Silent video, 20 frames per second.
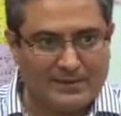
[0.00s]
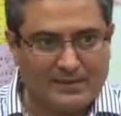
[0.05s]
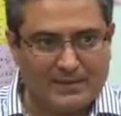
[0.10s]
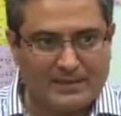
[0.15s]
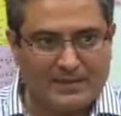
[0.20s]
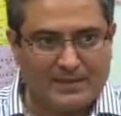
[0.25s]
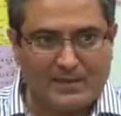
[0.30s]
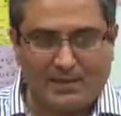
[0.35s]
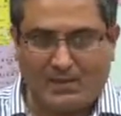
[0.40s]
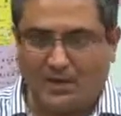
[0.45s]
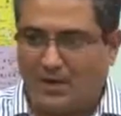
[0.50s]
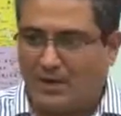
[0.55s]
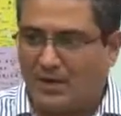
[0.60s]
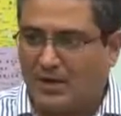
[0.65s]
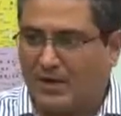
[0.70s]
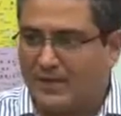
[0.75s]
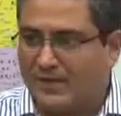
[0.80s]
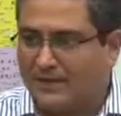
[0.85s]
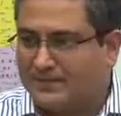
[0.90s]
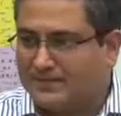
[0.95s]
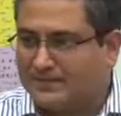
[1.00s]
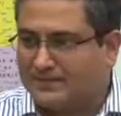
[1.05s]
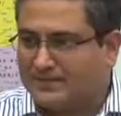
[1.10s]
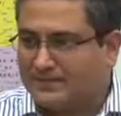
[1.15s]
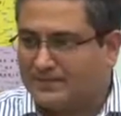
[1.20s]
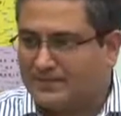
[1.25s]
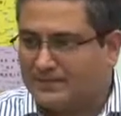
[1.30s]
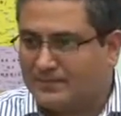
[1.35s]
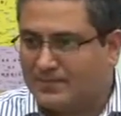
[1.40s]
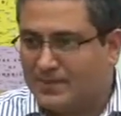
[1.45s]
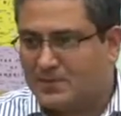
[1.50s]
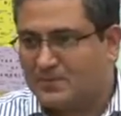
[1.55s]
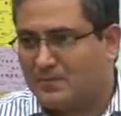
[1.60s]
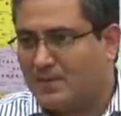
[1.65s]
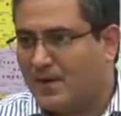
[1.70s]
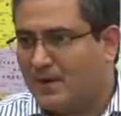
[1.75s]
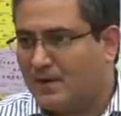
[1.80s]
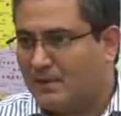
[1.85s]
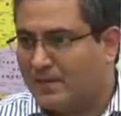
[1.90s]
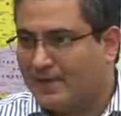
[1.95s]
6 o'clock, I just
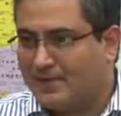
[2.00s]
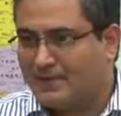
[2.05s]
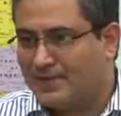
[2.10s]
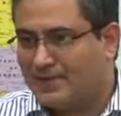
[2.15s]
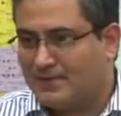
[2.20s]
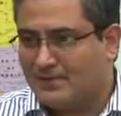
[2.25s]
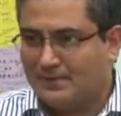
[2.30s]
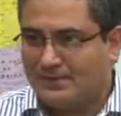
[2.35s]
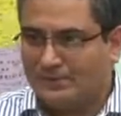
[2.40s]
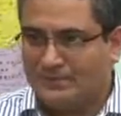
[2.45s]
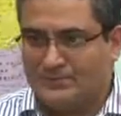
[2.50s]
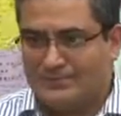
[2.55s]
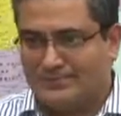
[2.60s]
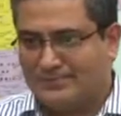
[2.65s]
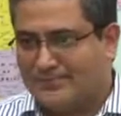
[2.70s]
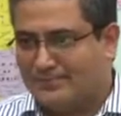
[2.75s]
parked myself